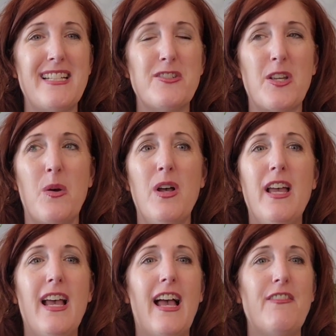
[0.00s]
So
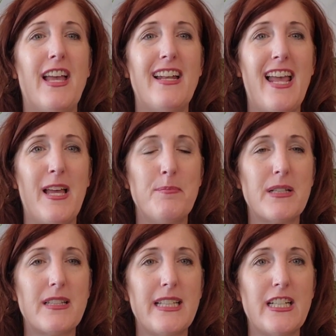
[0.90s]
I've had hemp
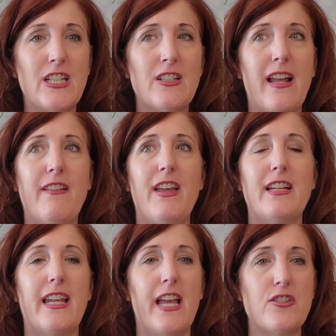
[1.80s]
cleared, I've
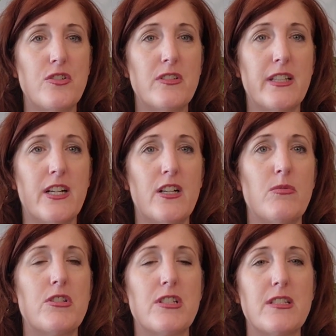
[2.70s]
had cashew cleared,
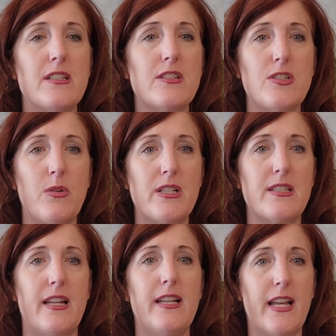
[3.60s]
which is so
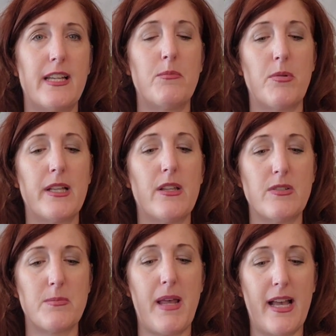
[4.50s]
exciting. I can bring
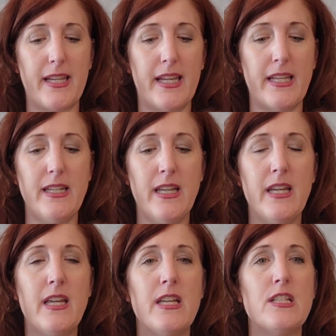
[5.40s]
those back in.
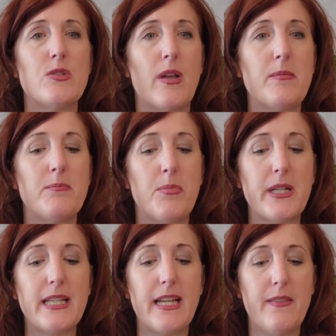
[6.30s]
So I'm
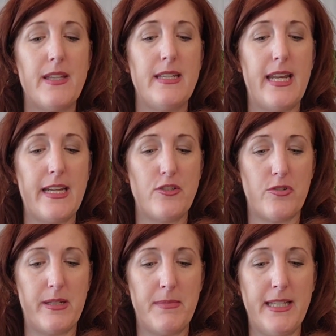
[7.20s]
bringing in the NATE
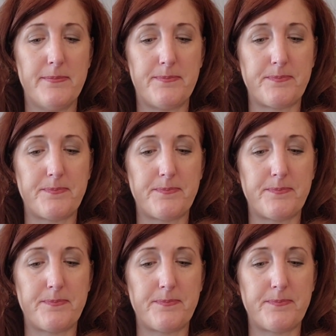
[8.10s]
treatment.